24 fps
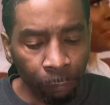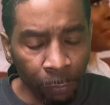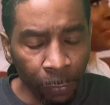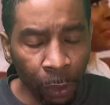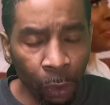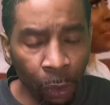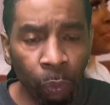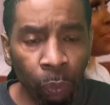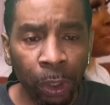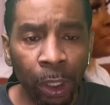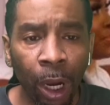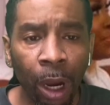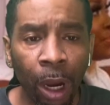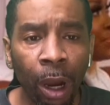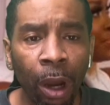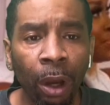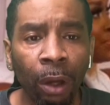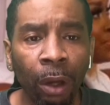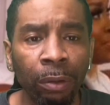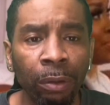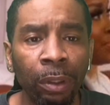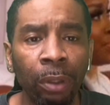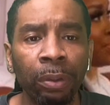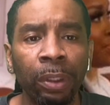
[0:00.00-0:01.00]
We
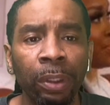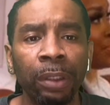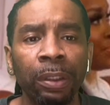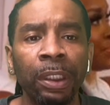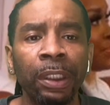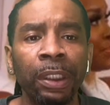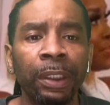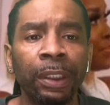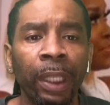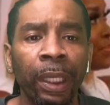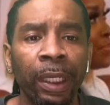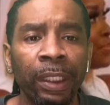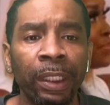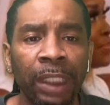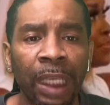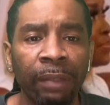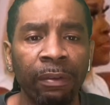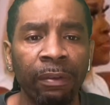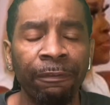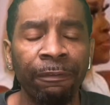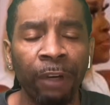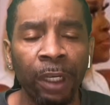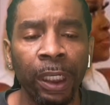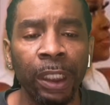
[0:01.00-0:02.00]
all know that these ladies have
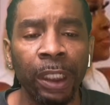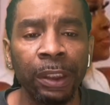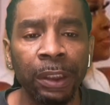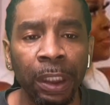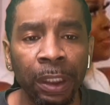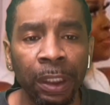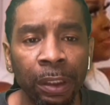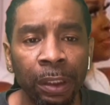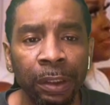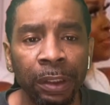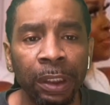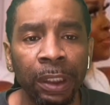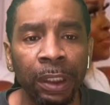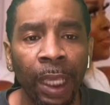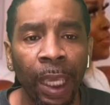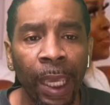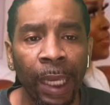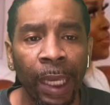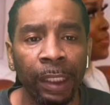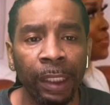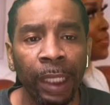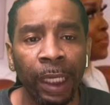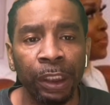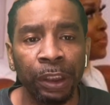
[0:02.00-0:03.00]
a fucking tendency to
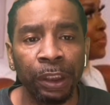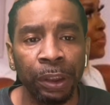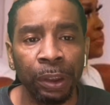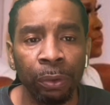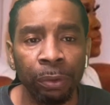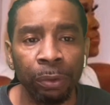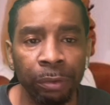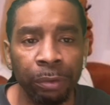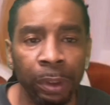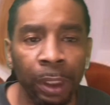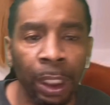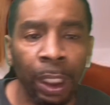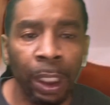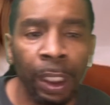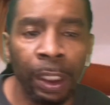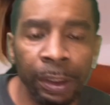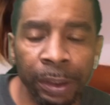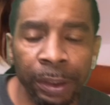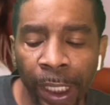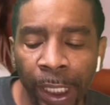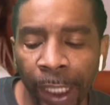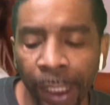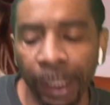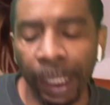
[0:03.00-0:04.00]
act like children,
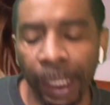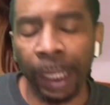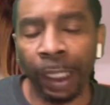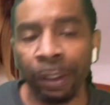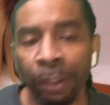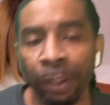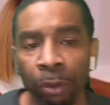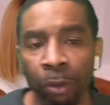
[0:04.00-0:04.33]
to act like little